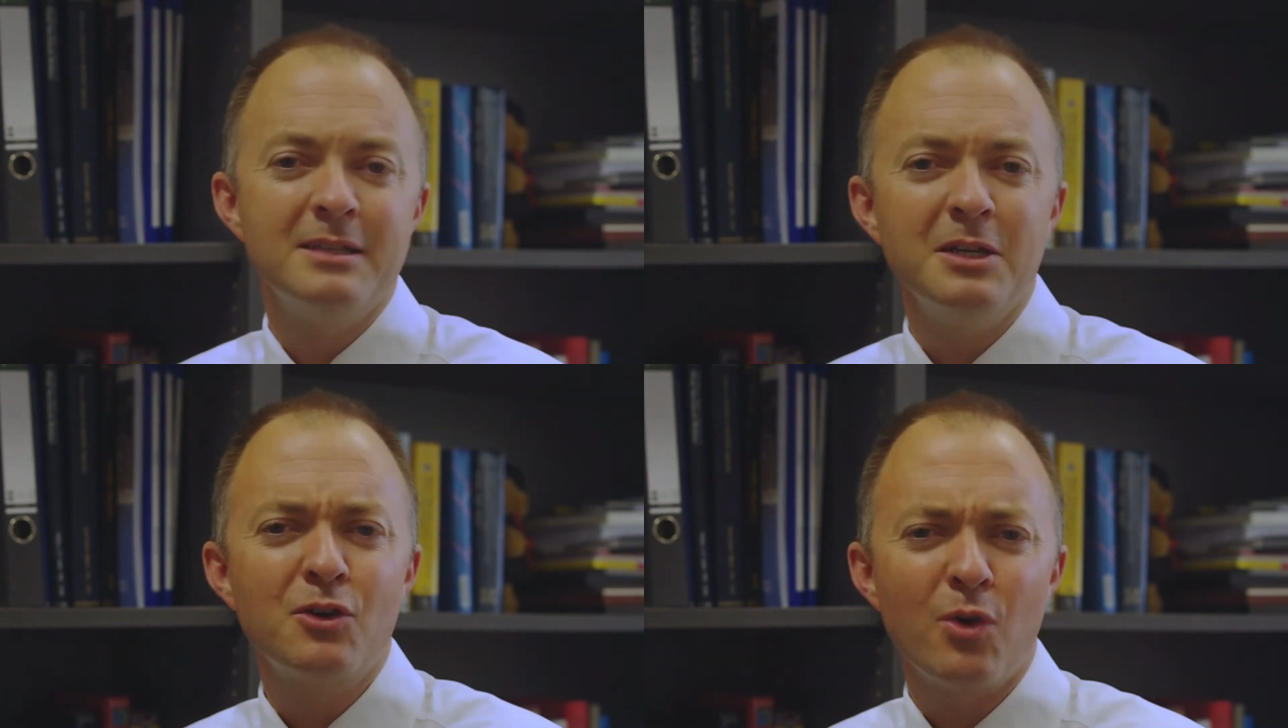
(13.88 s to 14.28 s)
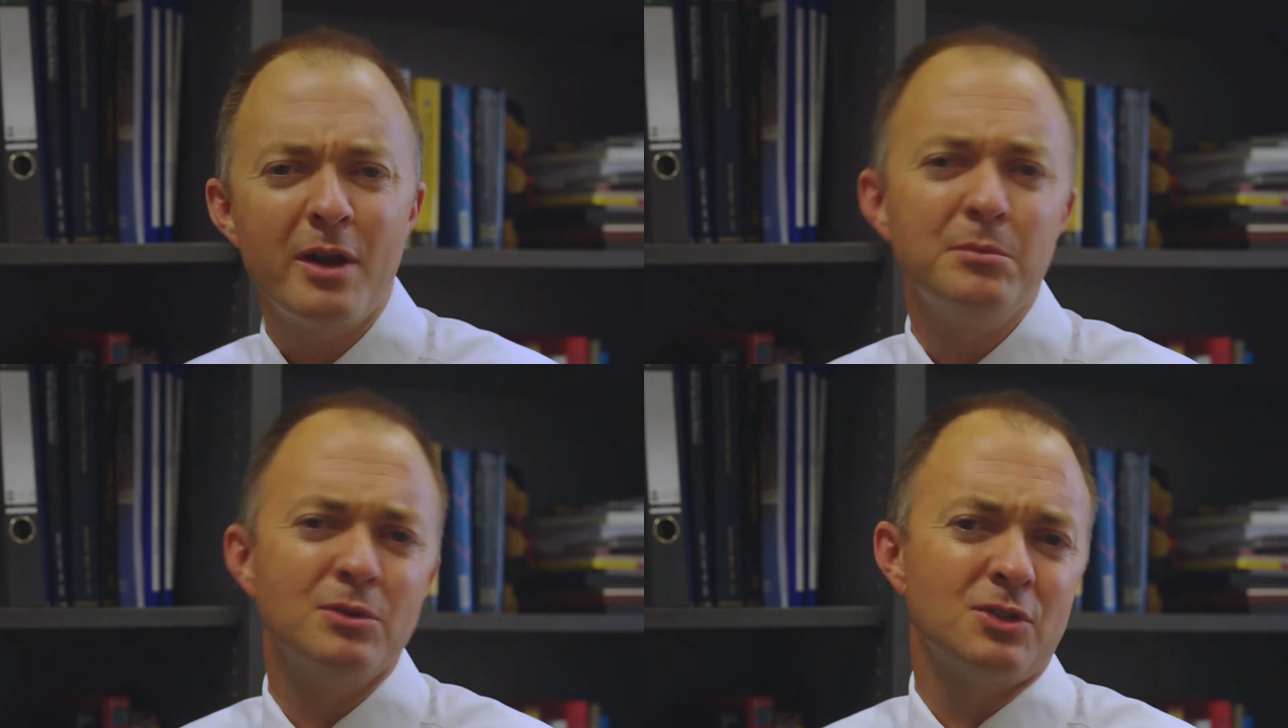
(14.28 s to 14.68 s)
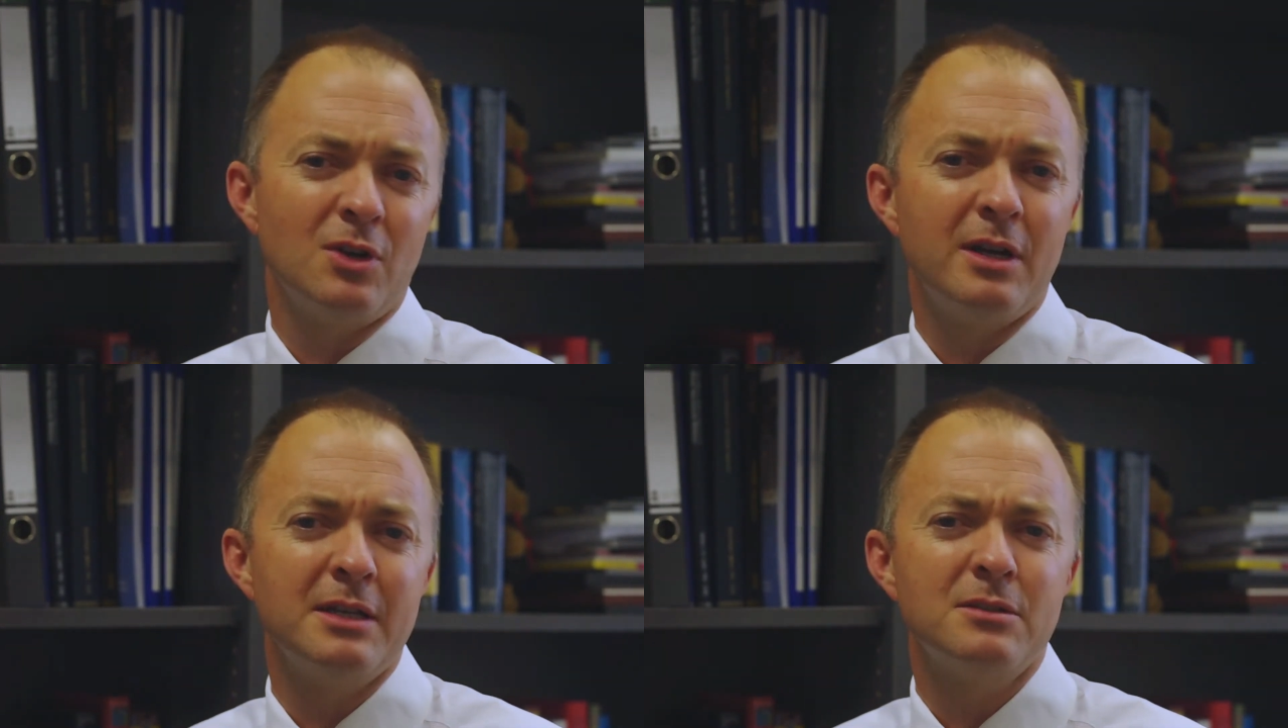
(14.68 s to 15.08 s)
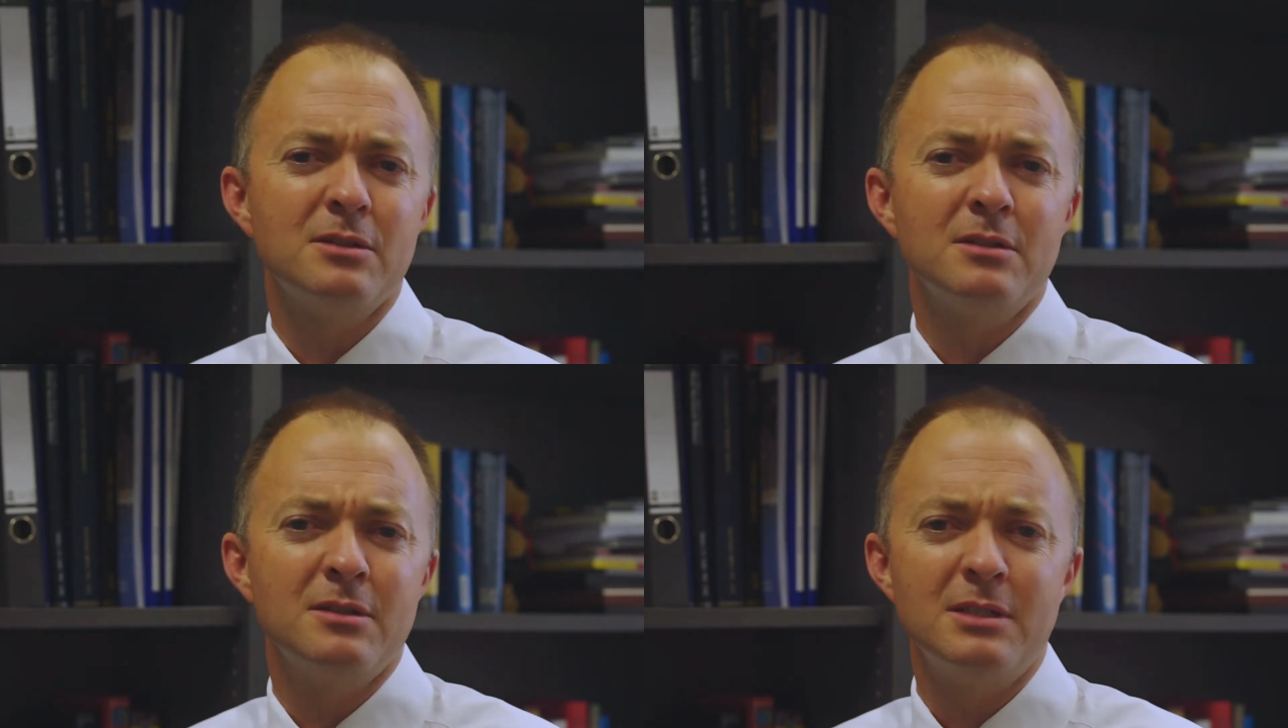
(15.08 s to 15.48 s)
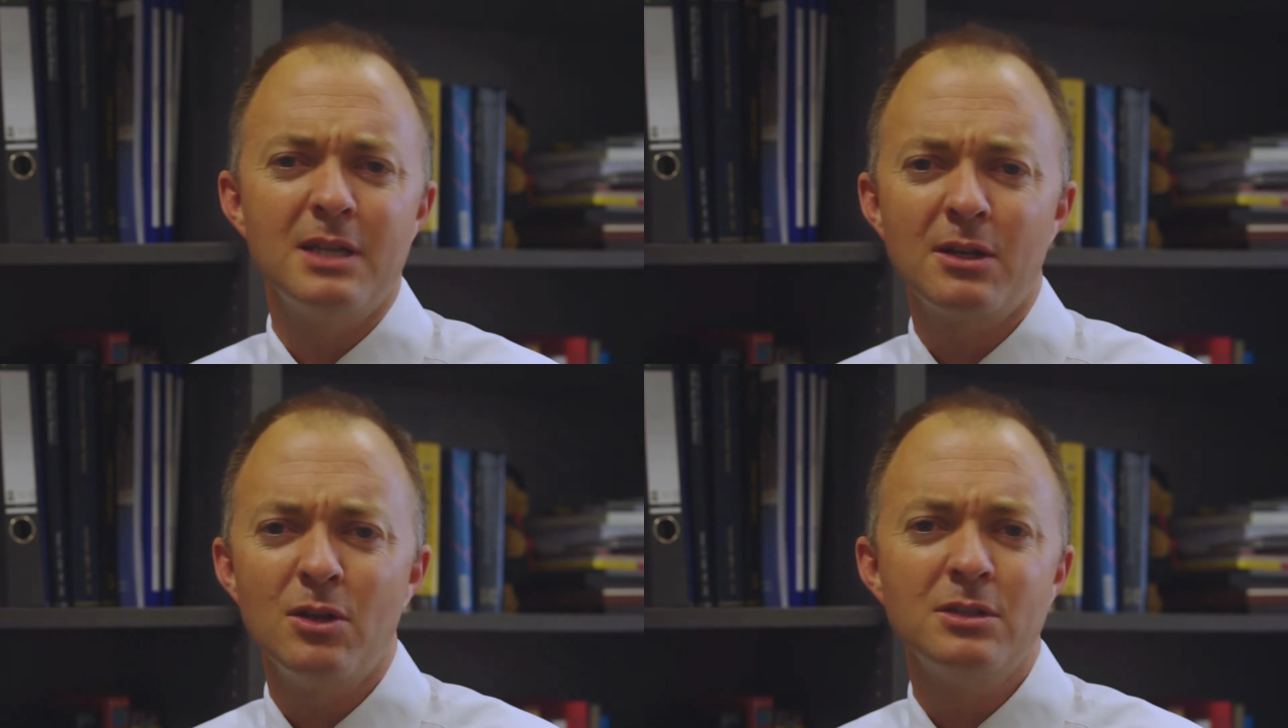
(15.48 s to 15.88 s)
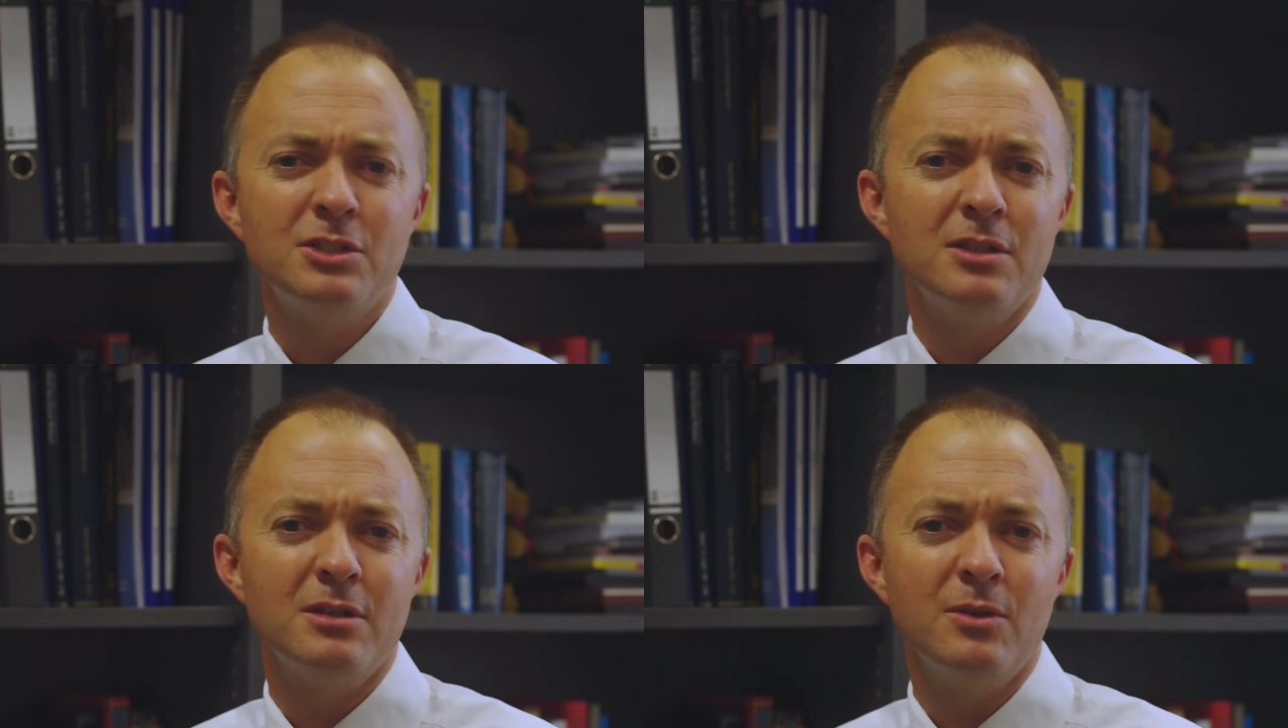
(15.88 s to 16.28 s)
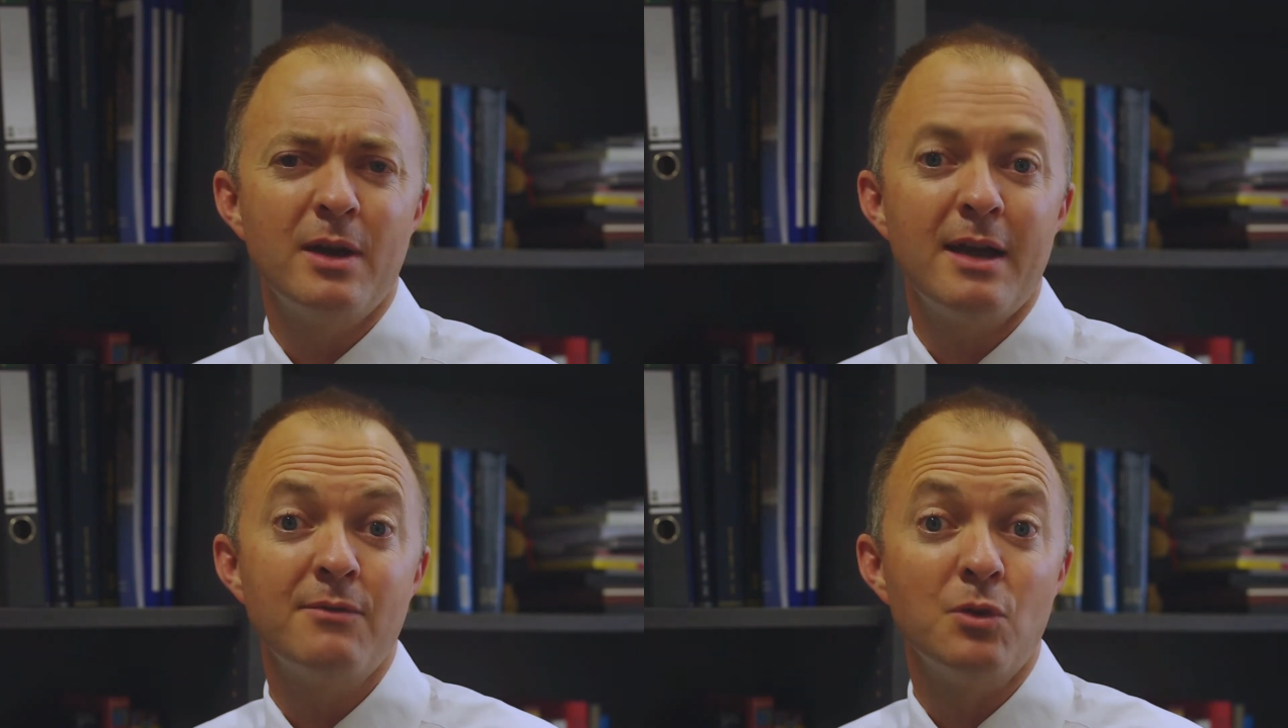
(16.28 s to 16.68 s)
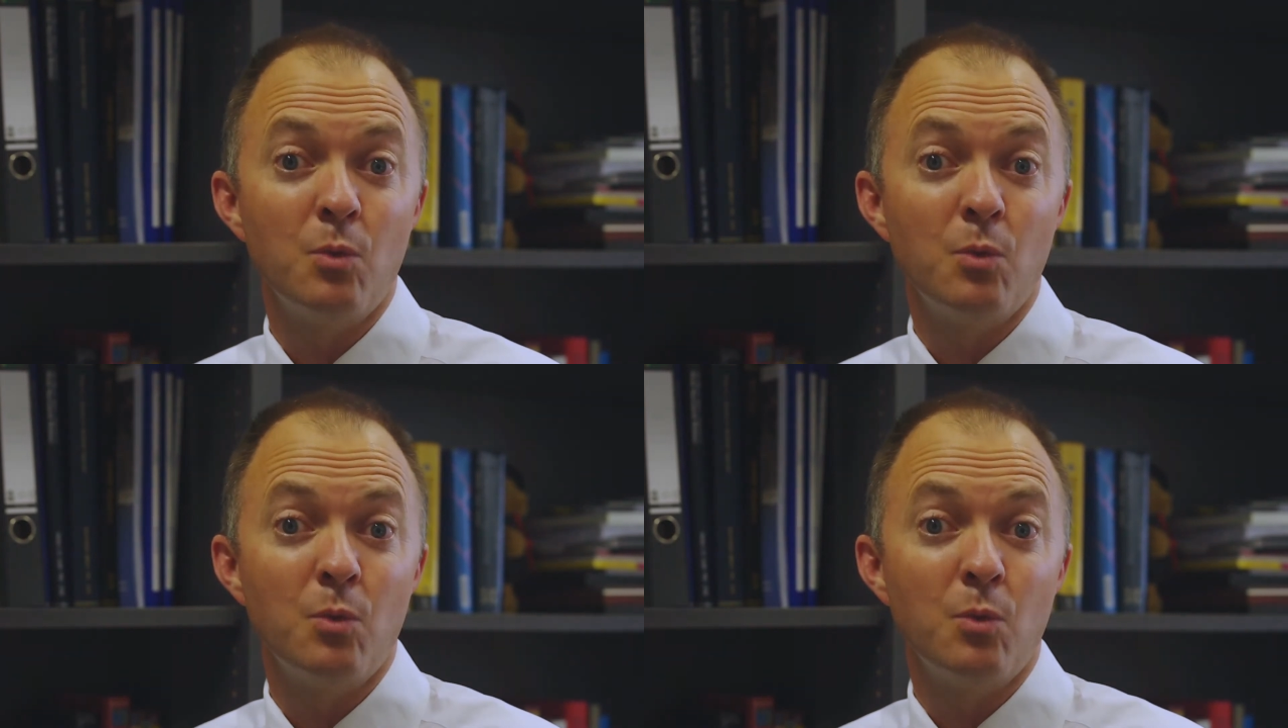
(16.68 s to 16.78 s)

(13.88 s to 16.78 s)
the incredible science, the technology that you have,